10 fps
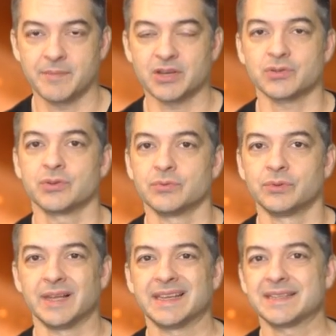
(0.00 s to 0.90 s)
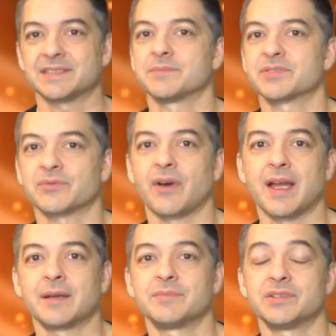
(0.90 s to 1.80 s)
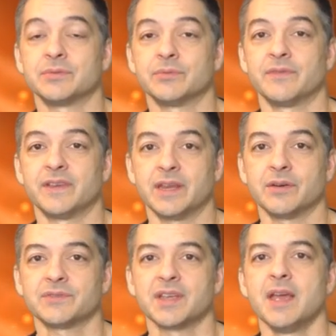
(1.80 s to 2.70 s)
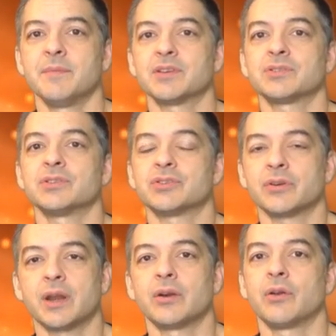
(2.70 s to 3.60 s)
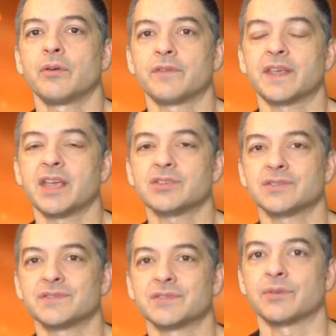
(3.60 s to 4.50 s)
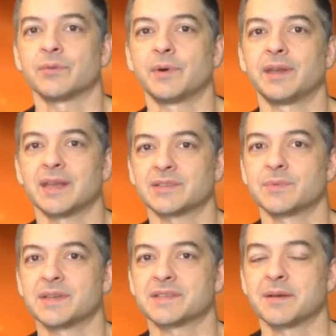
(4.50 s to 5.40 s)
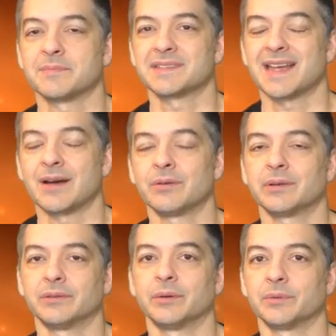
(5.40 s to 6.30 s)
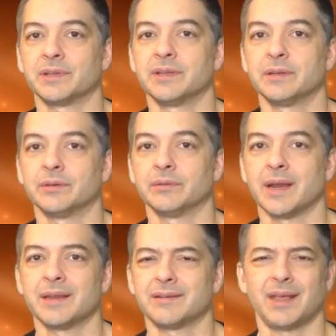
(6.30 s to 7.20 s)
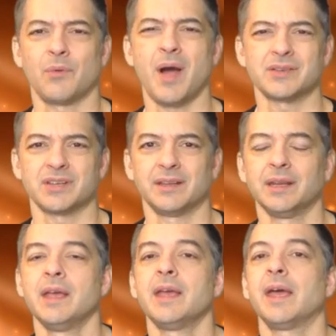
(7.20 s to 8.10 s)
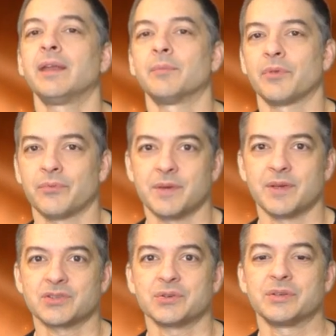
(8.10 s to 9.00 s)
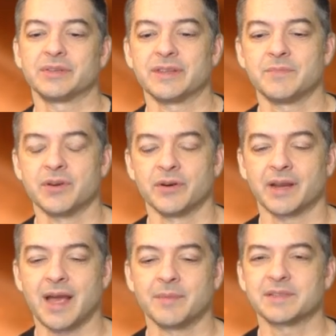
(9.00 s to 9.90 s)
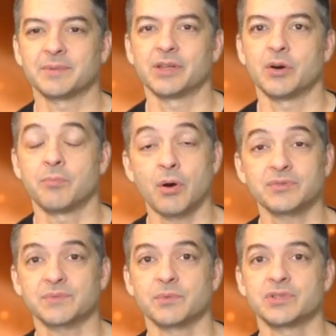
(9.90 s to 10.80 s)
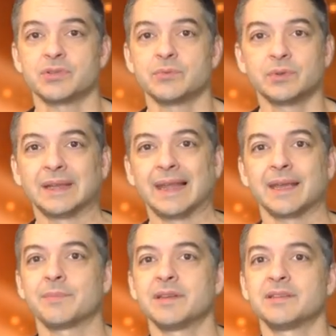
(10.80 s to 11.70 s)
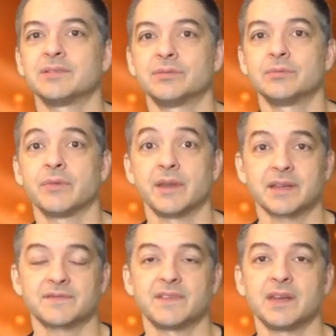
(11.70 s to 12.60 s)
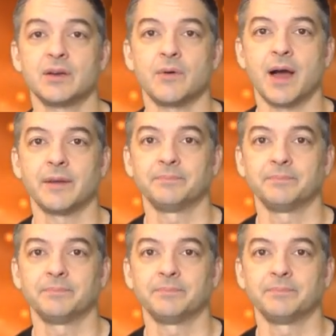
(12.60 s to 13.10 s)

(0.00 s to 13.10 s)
Make sure you like and subscribe to the videos. Make sure you turn on your notifications that when next week's comes out, you'll know what to do, right? You gotta watch it. And number three, make sure you leave me your comments below. Post what you would like me to do the next video on.